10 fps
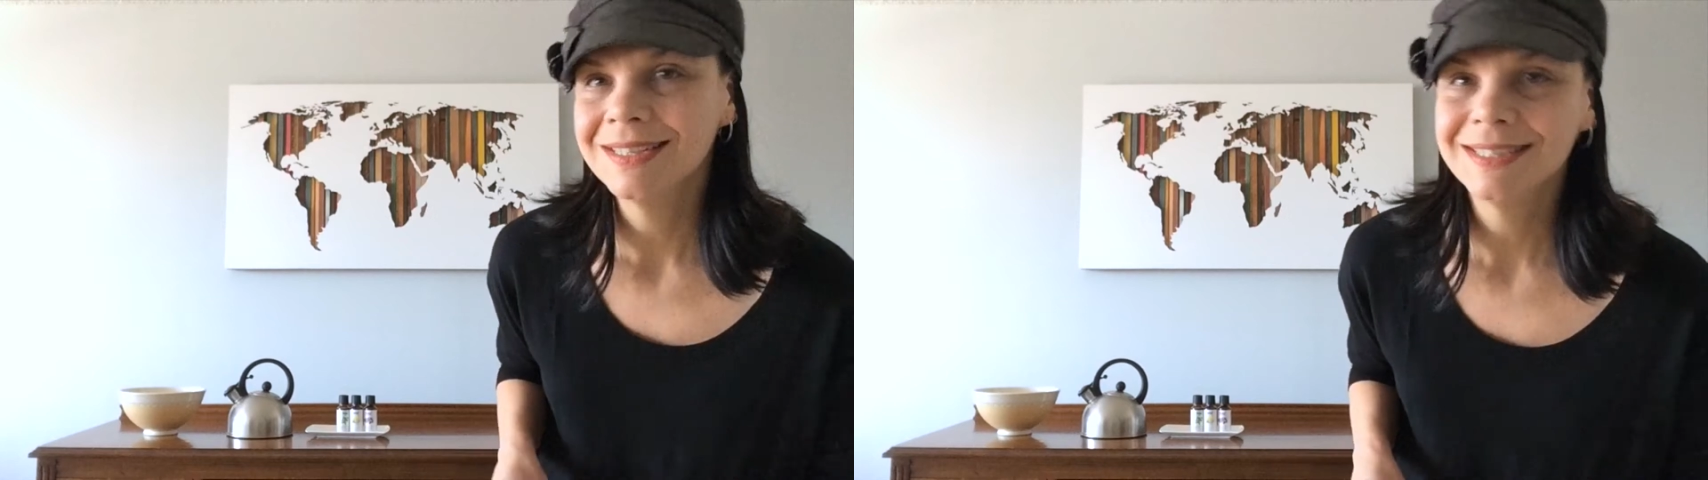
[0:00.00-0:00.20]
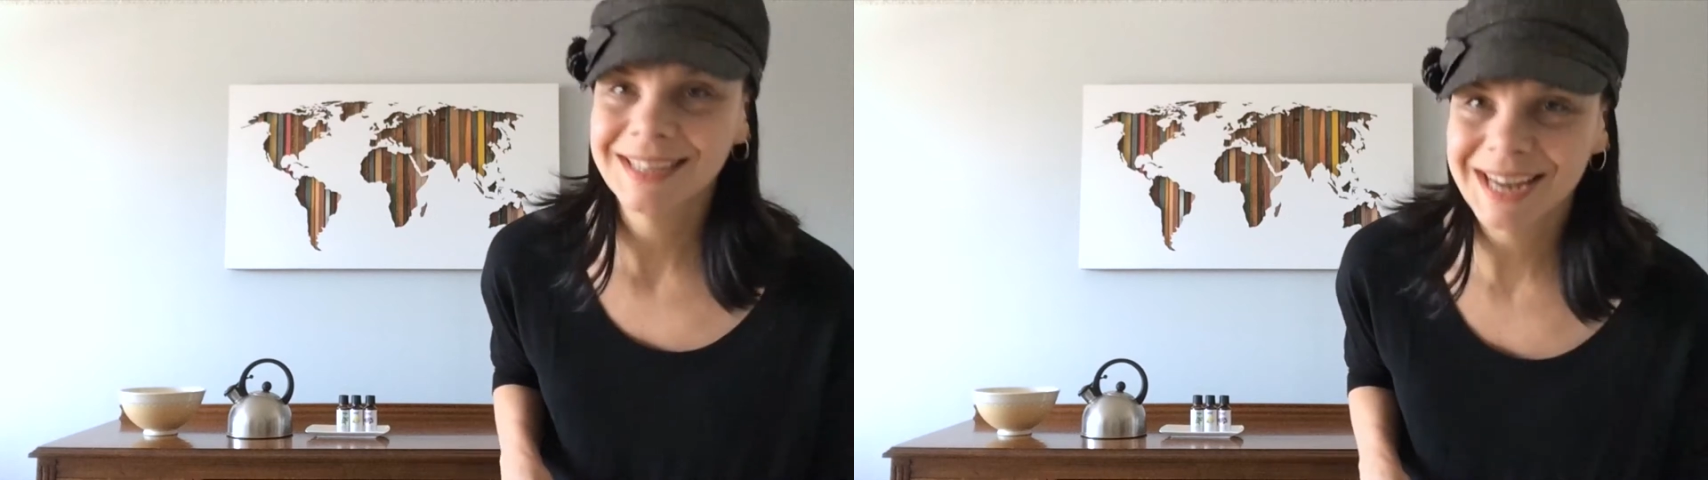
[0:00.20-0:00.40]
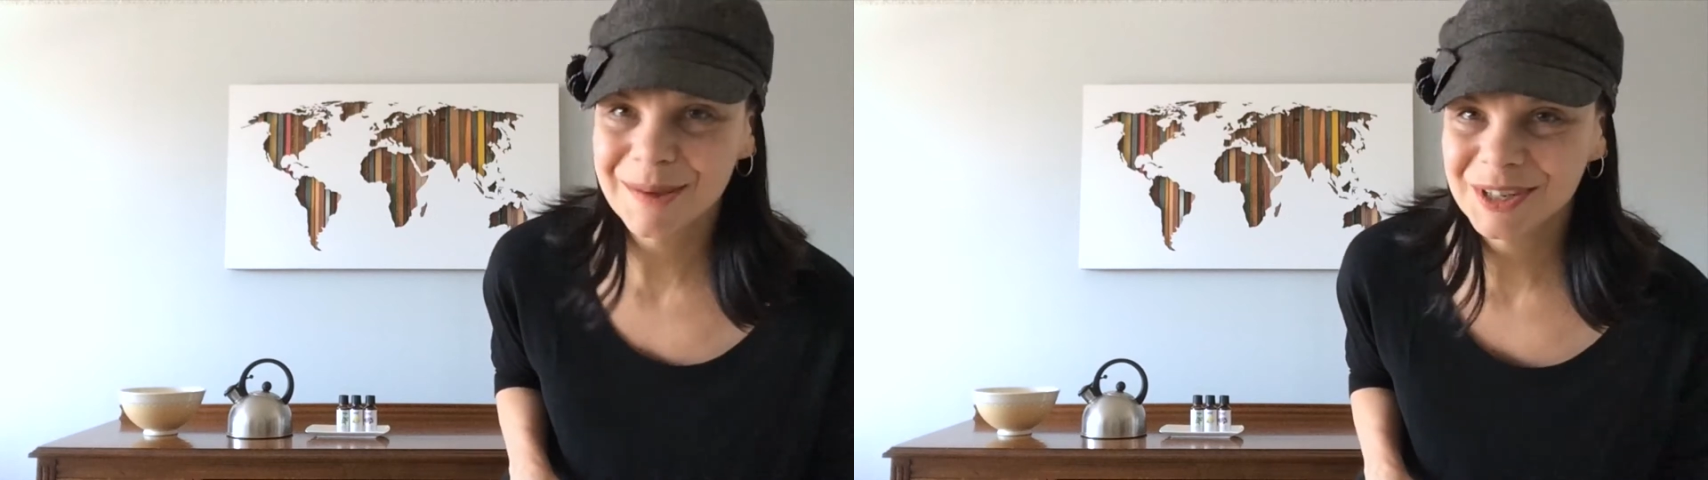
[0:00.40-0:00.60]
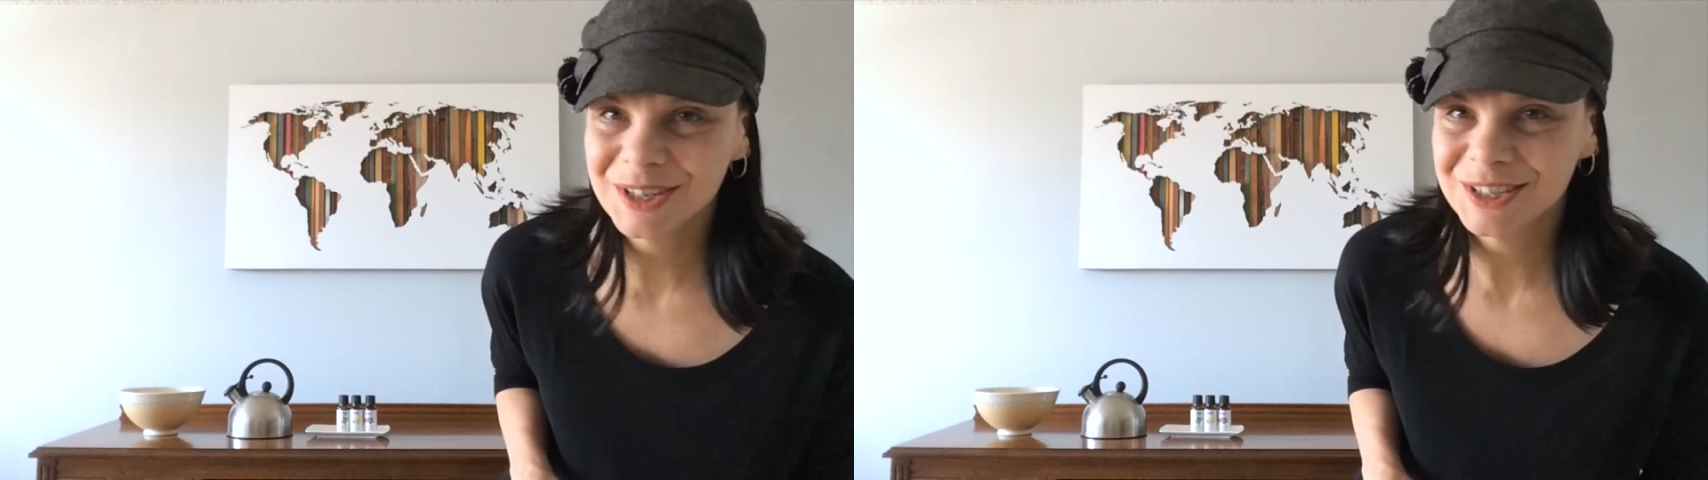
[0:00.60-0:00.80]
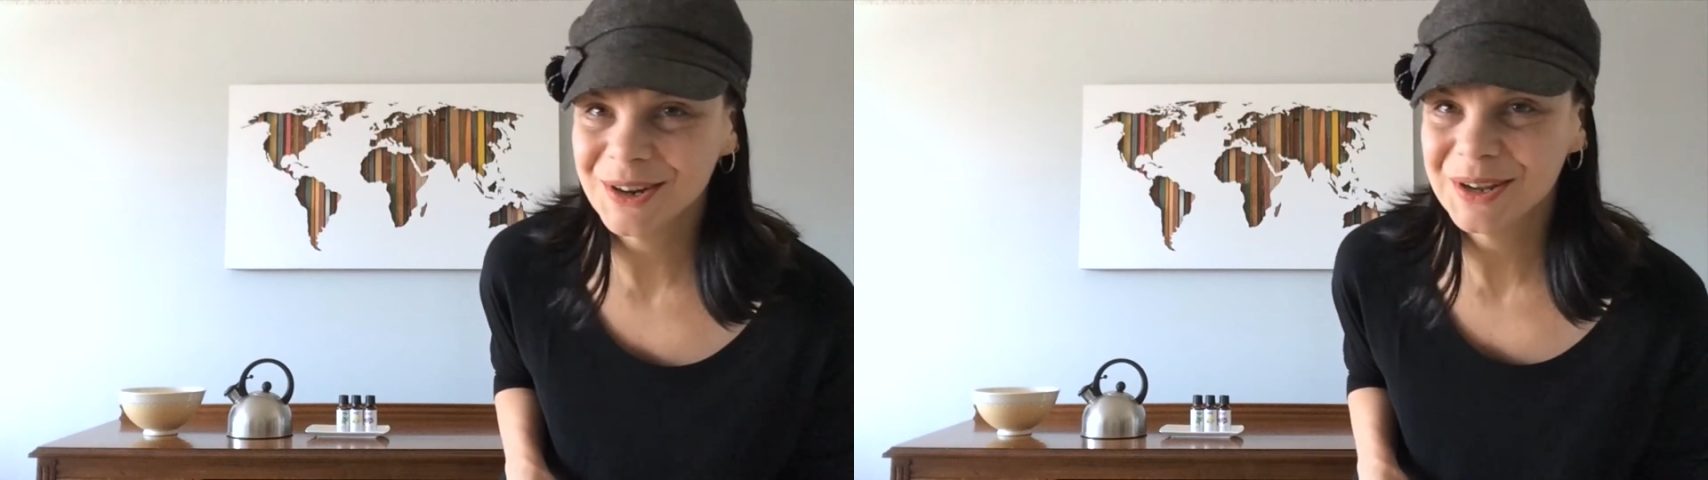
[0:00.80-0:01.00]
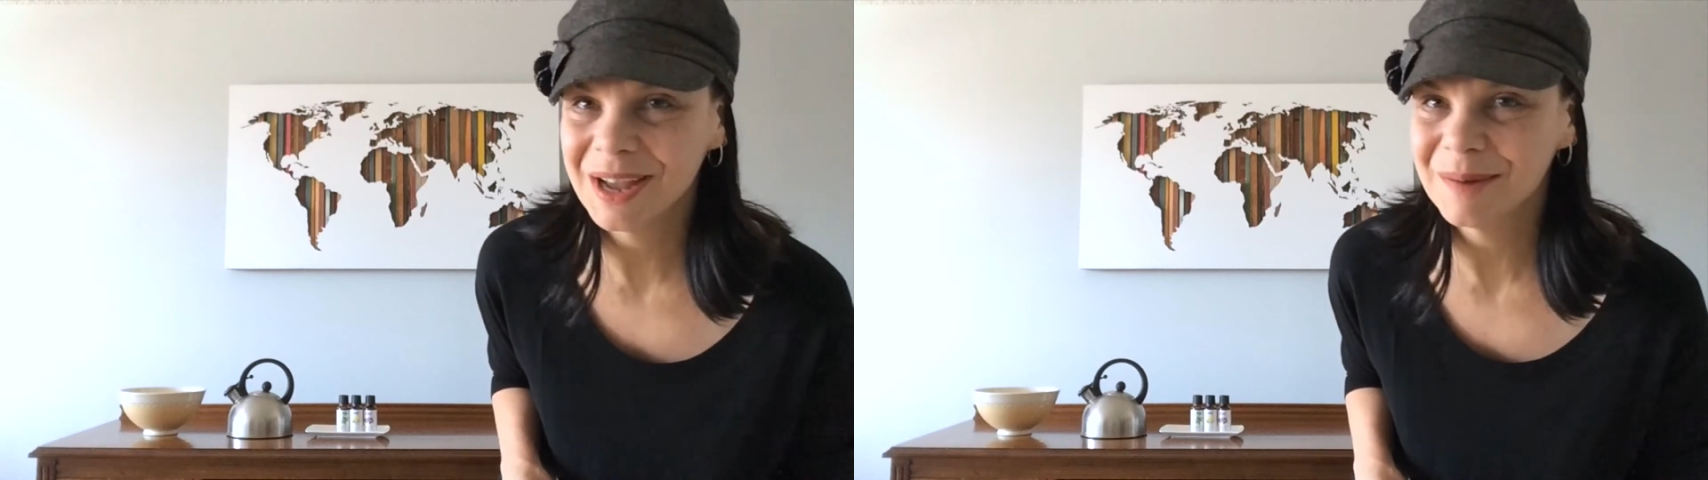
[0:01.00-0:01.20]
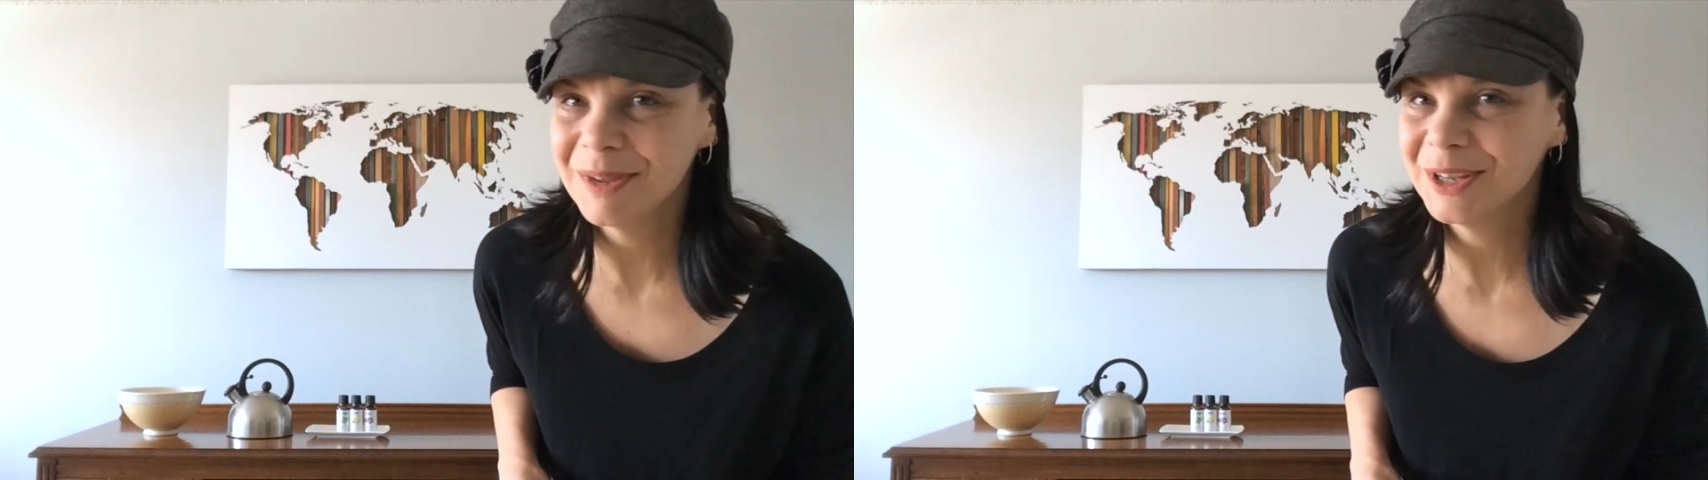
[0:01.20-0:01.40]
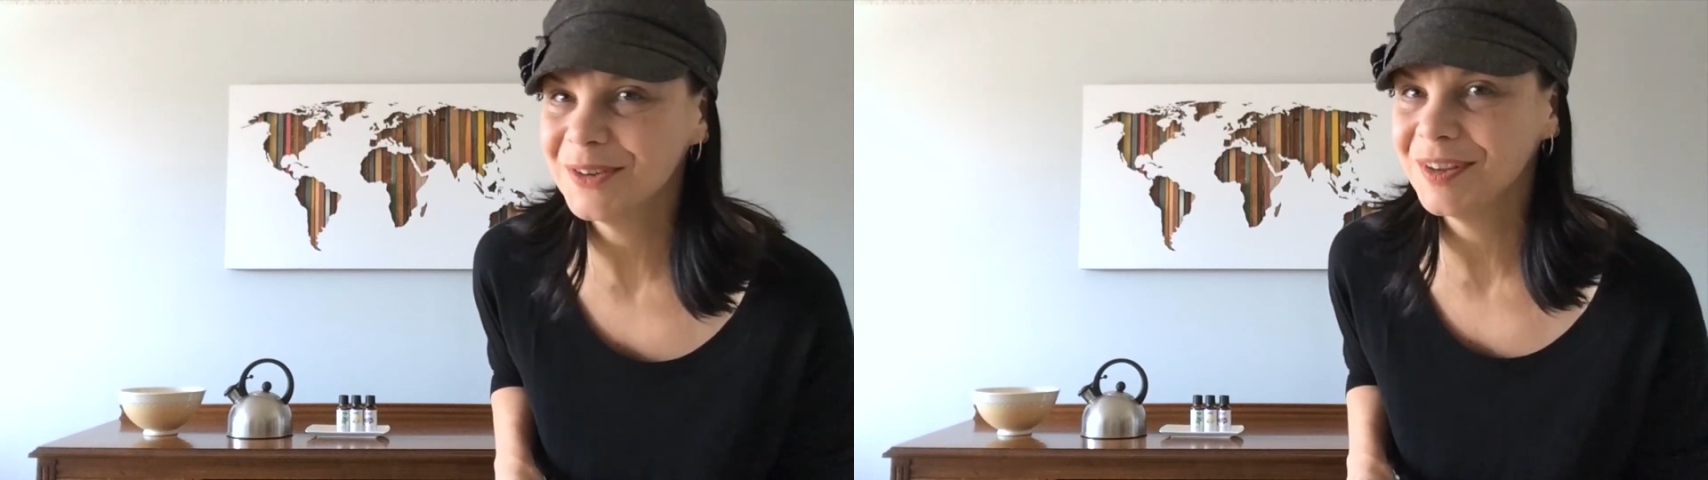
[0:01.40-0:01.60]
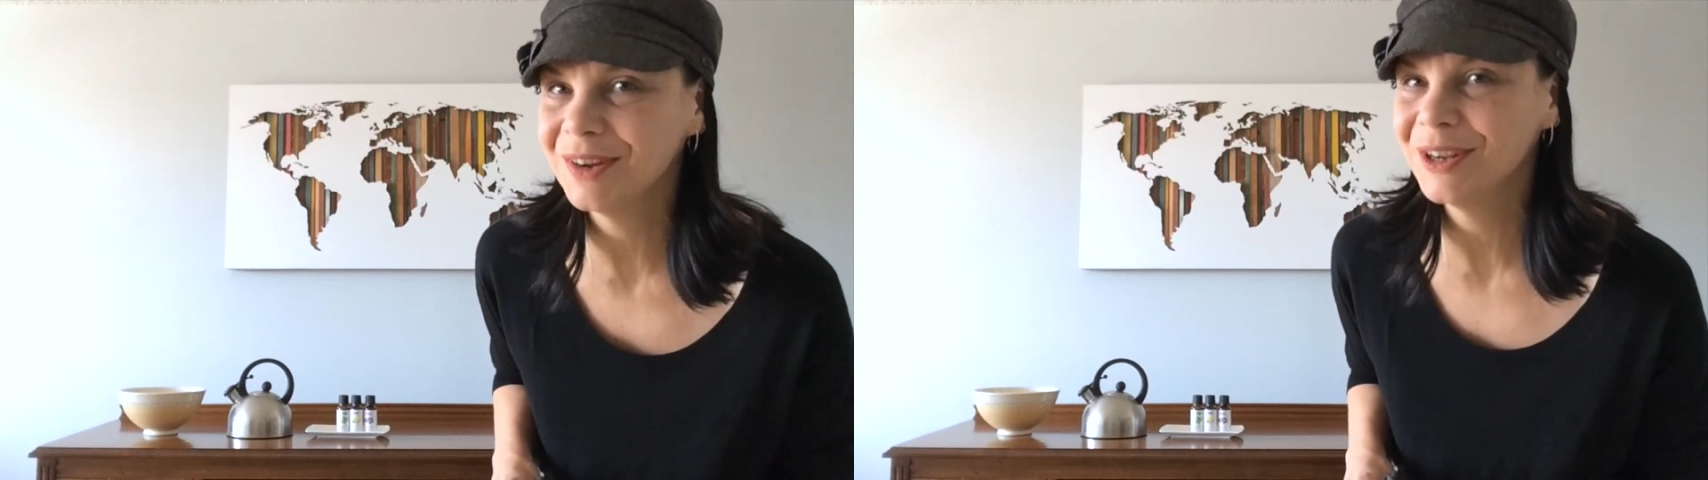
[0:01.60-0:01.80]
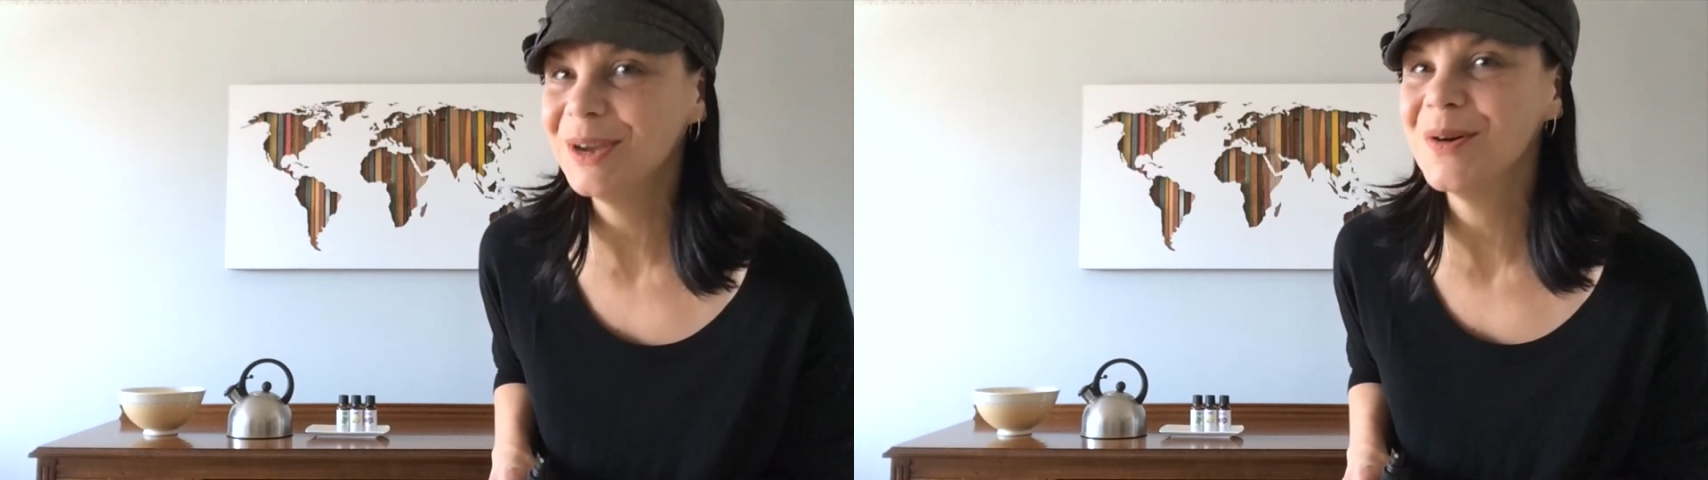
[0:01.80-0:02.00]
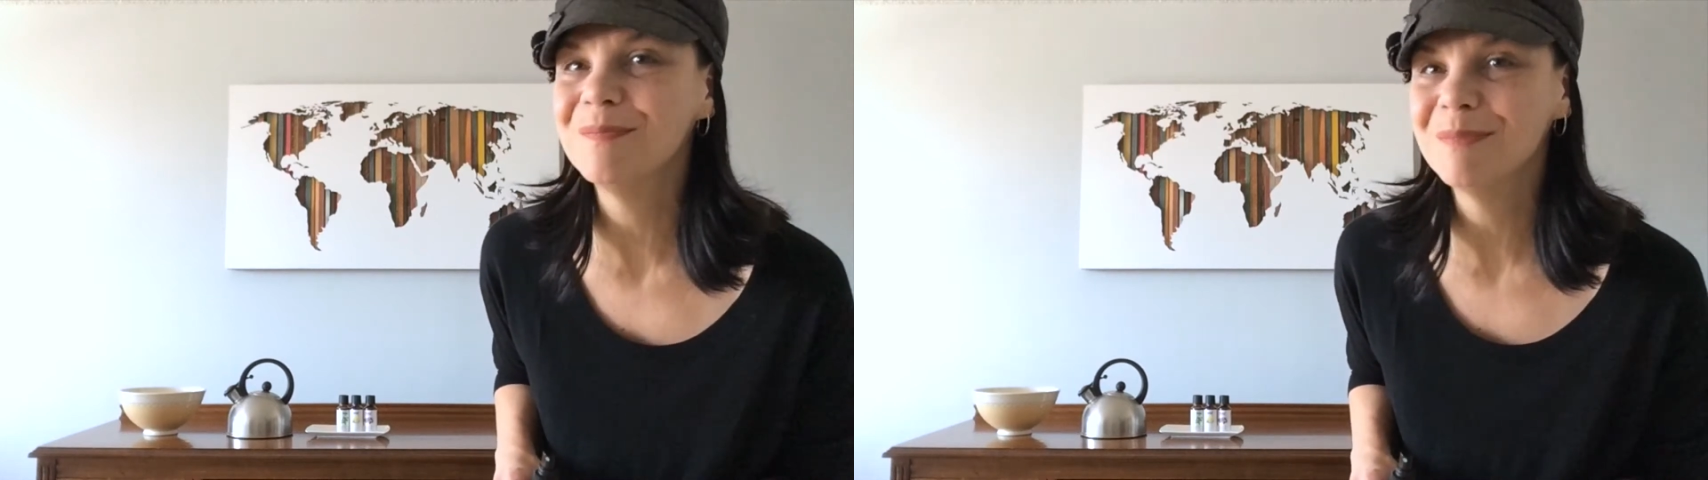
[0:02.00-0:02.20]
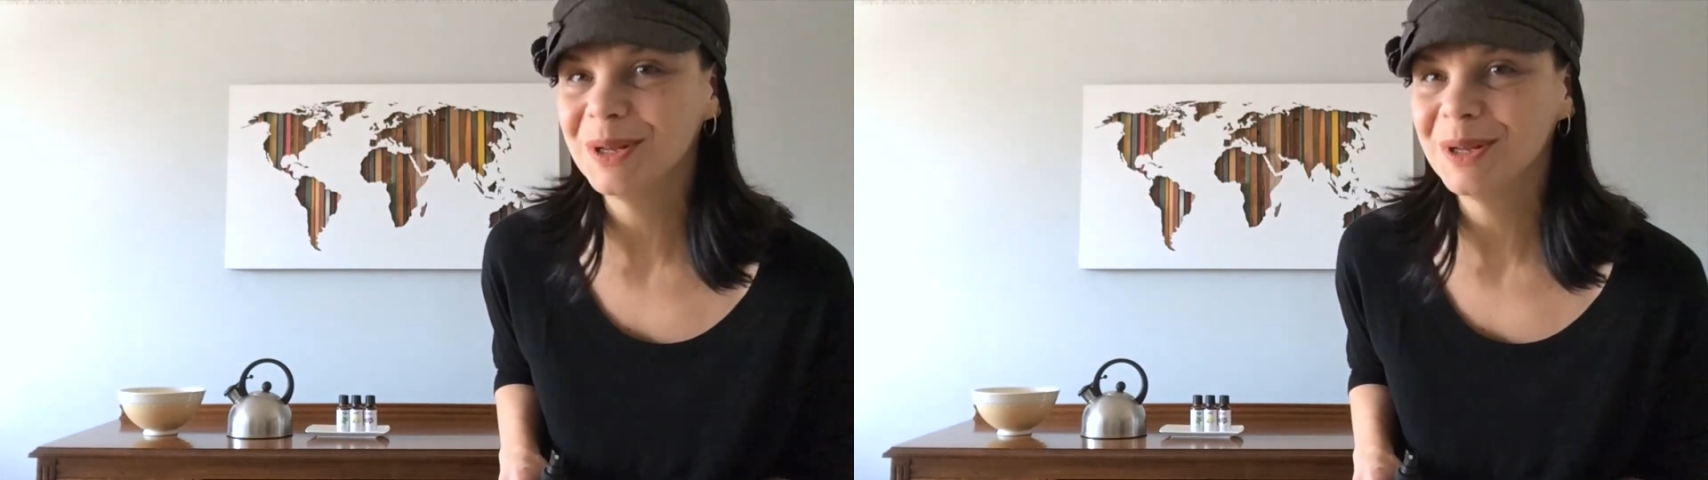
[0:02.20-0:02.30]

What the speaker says: Today I'm going to show you how to make your very own